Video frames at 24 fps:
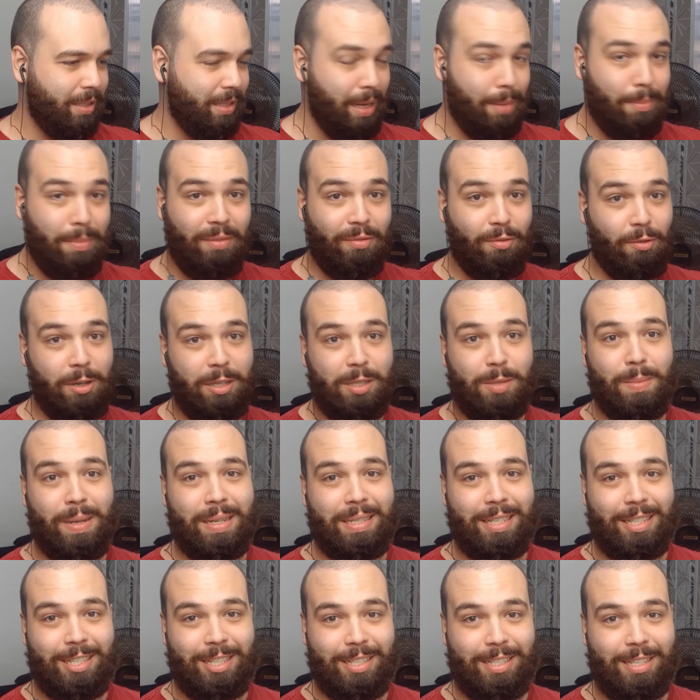send me voice
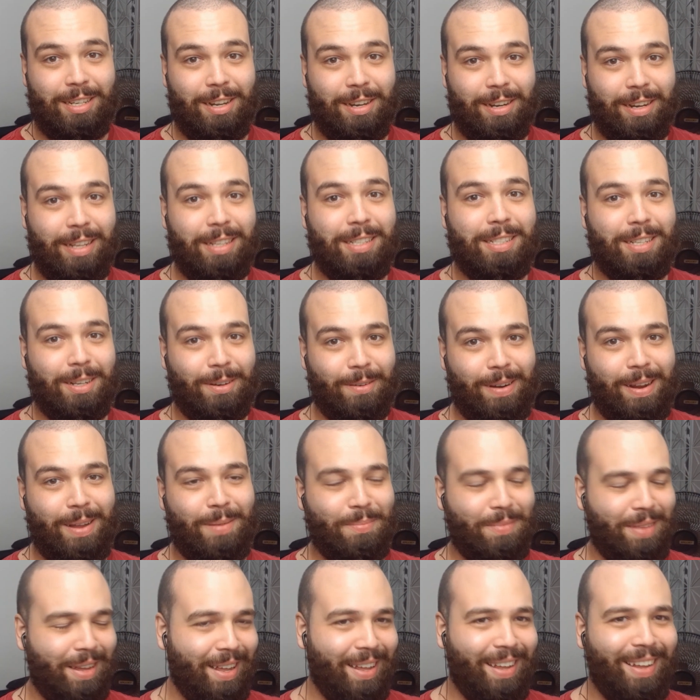messages on
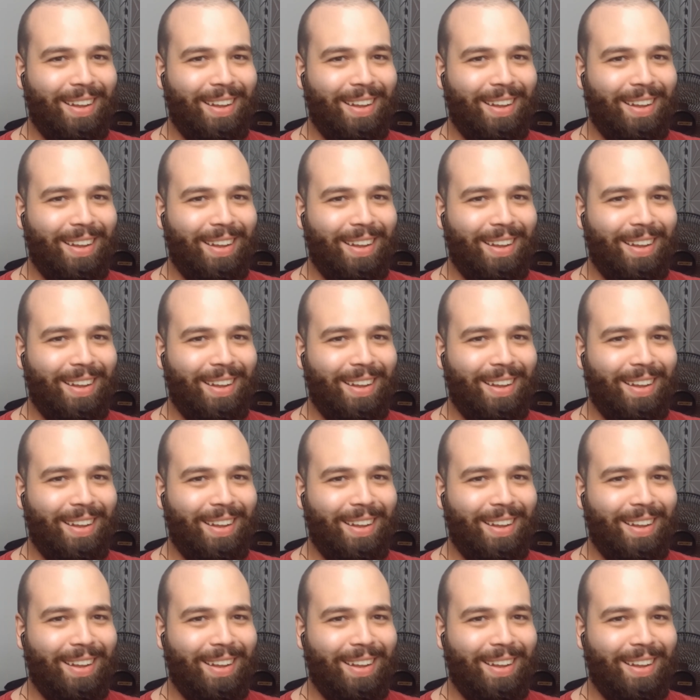Instagram